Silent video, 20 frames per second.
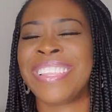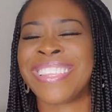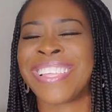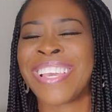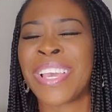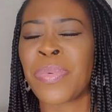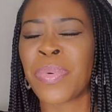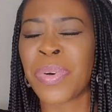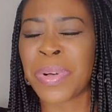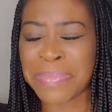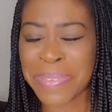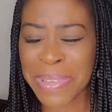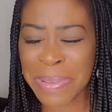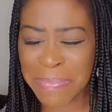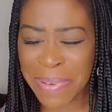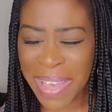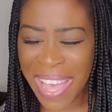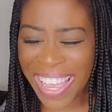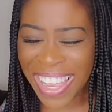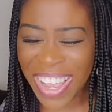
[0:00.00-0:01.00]
They will be
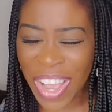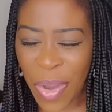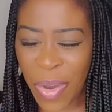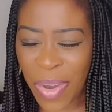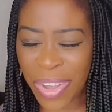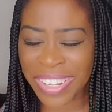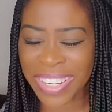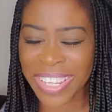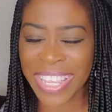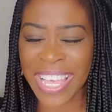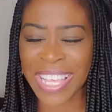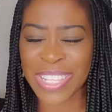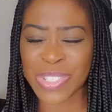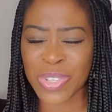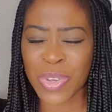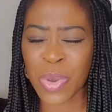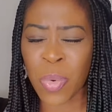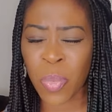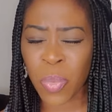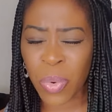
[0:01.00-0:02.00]
back on it
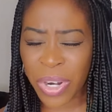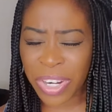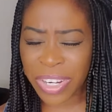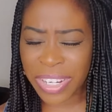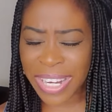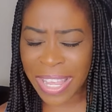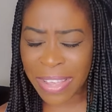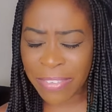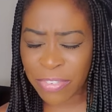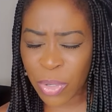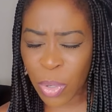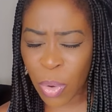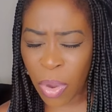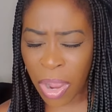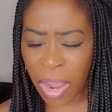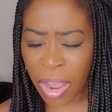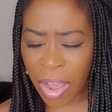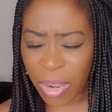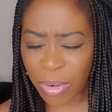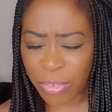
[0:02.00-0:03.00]
as your word have
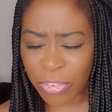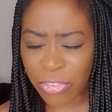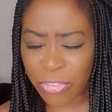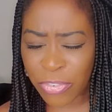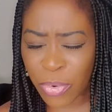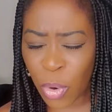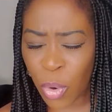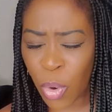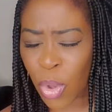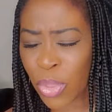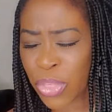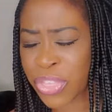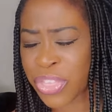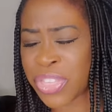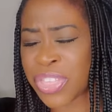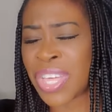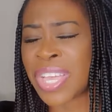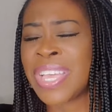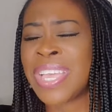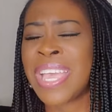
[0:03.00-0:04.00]
gone
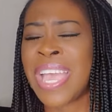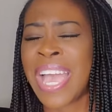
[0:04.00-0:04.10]
forth.